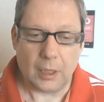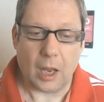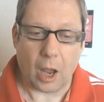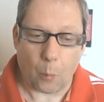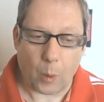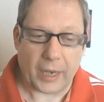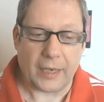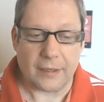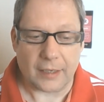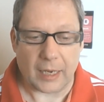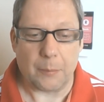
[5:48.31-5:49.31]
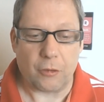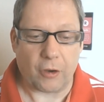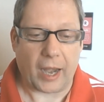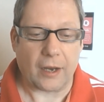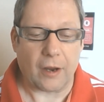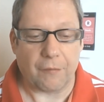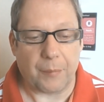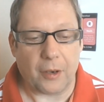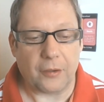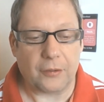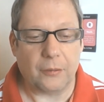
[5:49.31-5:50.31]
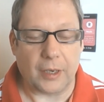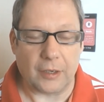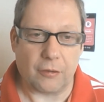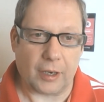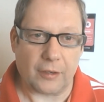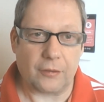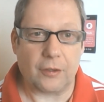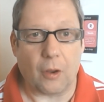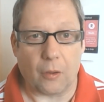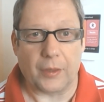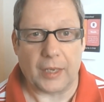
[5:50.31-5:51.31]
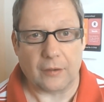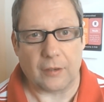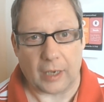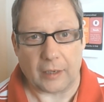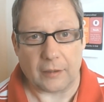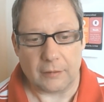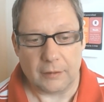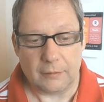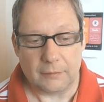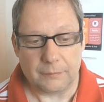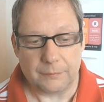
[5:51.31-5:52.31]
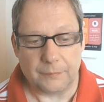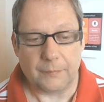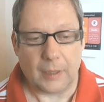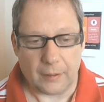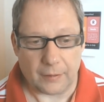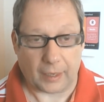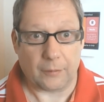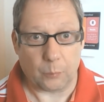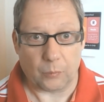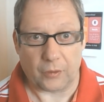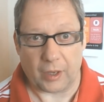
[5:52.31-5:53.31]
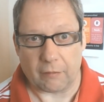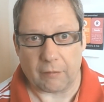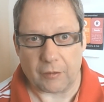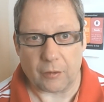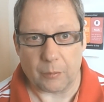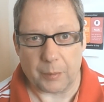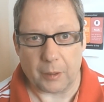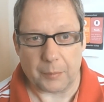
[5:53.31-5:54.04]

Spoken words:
a way to keep track of personal interests on the internet. That was their original purpose.